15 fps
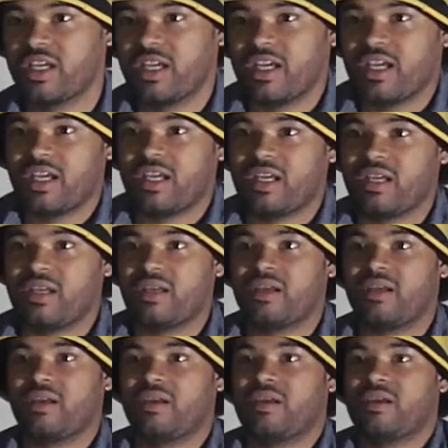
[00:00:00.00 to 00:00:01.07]
Yeah, but I mean,
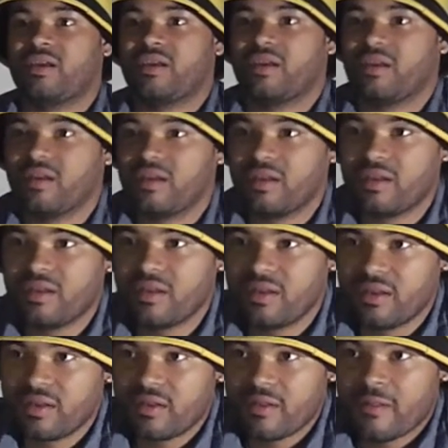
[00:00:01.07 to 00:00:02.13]
put it out there because,
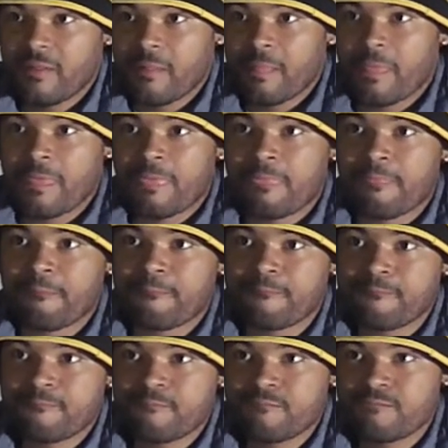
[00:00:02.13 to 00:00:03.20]
like I said, I'm gonna edit all
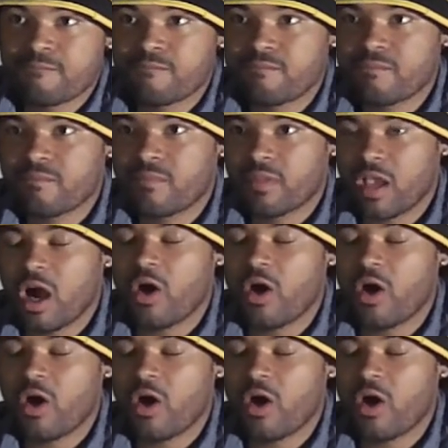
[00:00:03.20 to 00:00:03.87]
this up and stuff anyway.